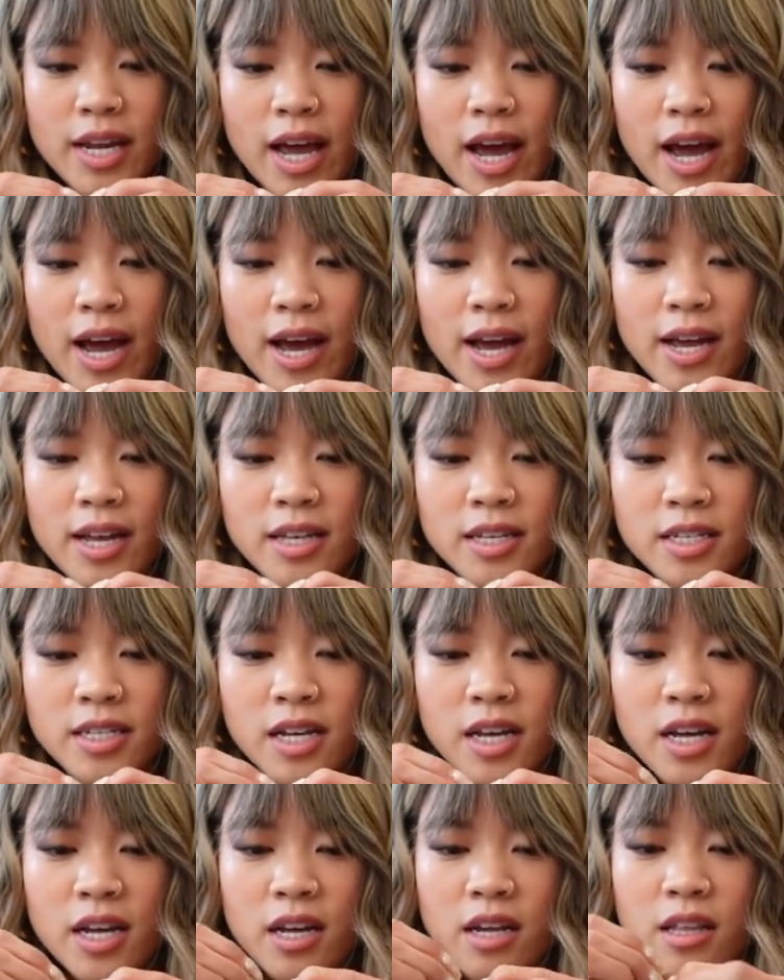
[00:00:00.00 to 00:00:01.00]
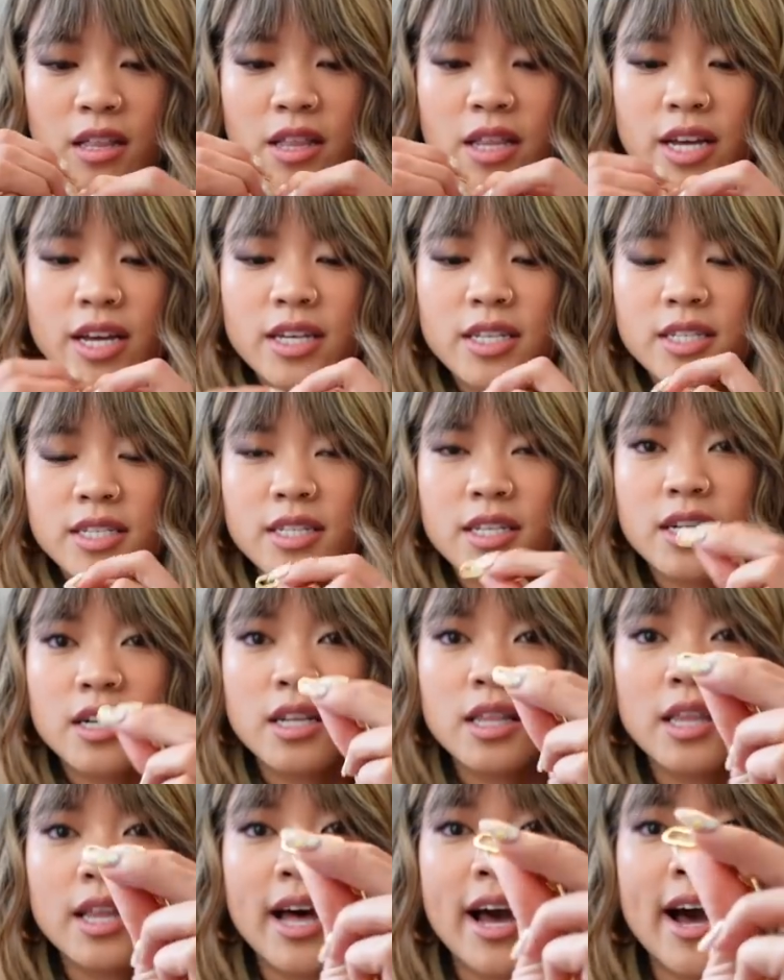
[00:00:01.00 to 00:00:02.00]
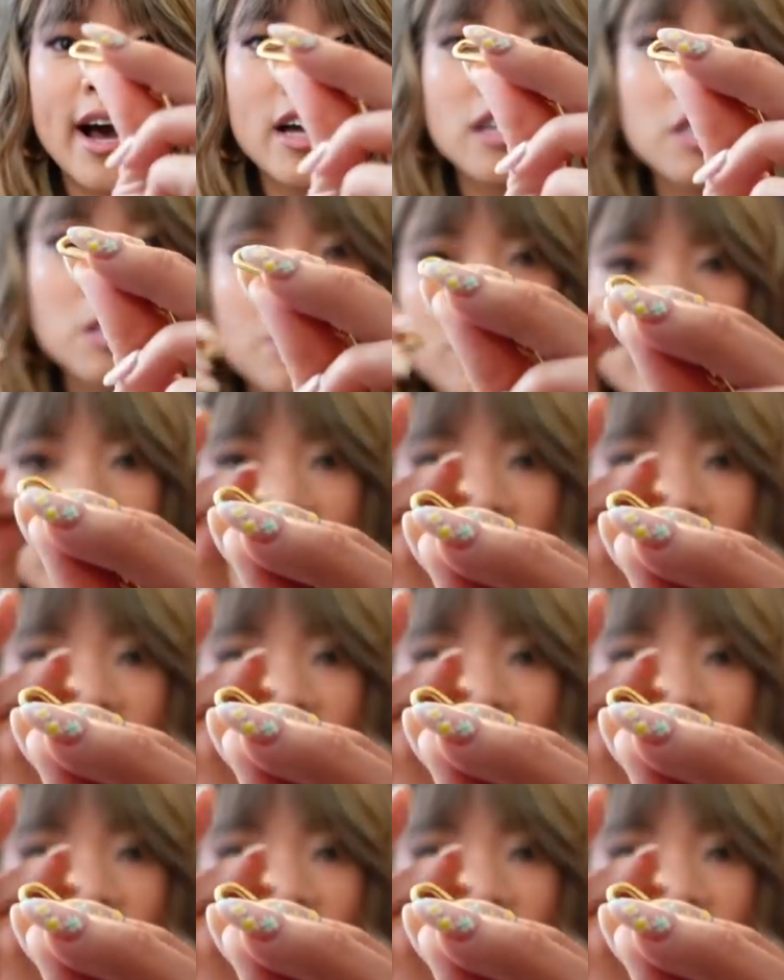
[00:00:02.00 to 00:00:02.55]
has this clasp